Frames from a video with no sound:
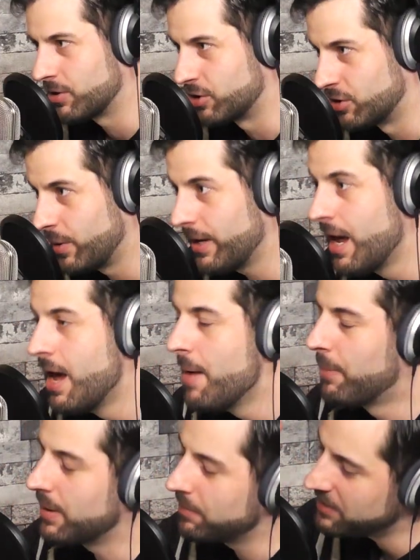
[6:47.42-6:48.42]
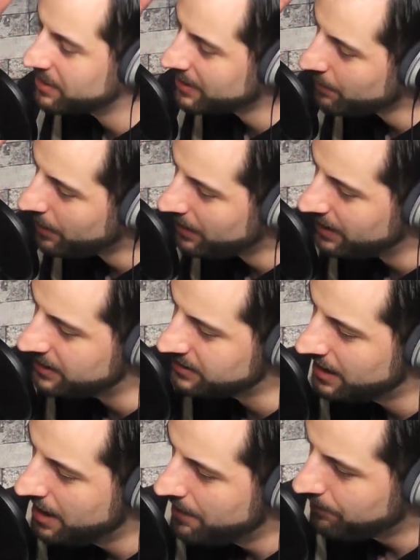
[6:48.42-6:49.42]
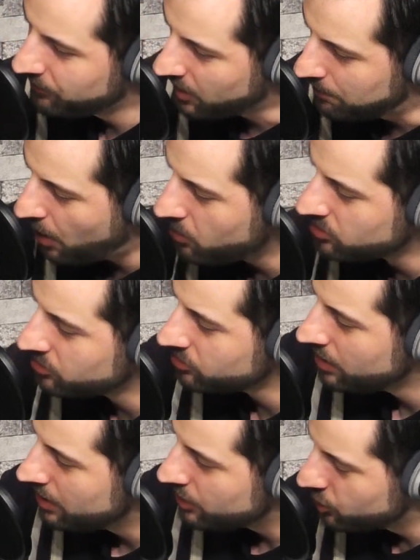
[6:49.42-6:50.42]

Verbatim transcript: what you're doing, but but the thing about it is composers,